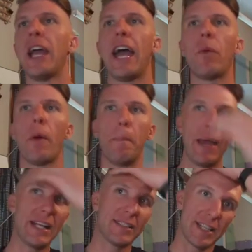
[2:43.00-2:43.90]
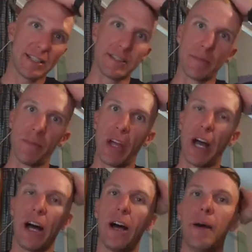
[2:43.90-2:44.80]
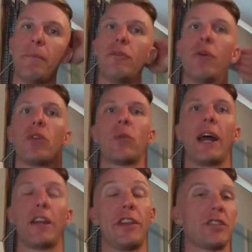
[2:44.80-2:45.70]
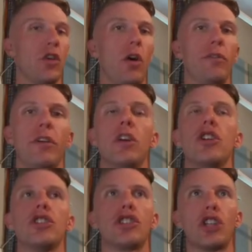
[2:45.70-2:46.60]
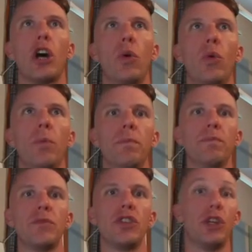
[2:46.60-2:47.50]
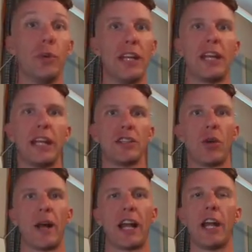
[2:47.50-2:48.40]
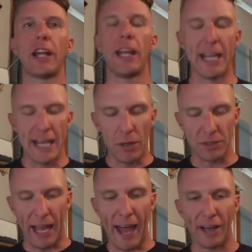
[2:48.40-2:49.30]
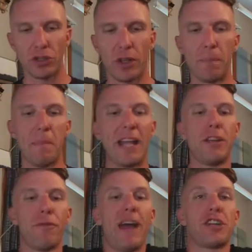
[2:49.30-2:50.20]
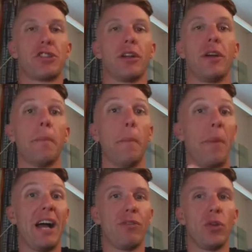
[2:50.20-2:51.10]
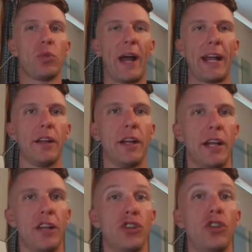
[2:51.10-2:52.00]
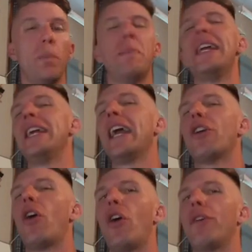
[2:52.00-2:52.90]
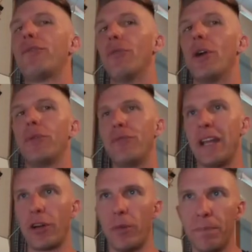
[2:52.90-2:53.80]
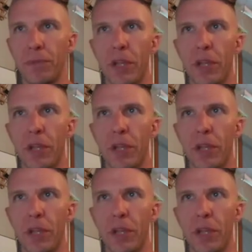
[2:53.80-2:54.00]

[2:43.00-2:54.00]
And what makes this Golf so unique and so iconic, it was actually manufactured by Volkswagen to be an off-road vehicle.